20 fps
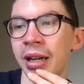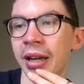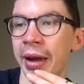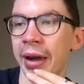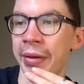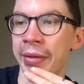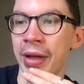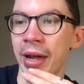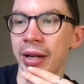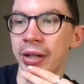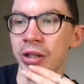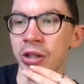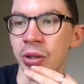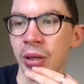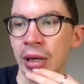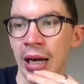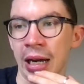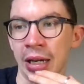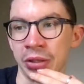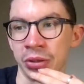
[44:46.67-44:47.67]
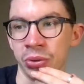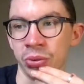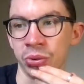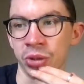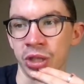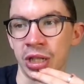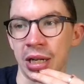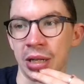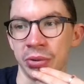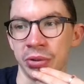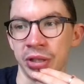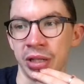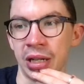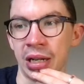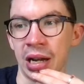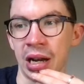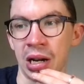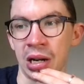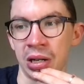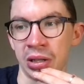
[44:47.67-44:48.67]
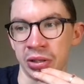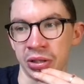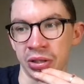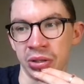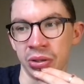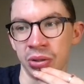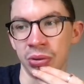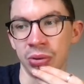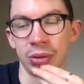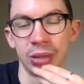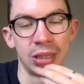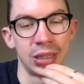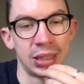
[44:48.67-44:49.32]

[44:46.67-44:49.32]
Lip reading: And then Newcastle, Chelsea, Arsenal,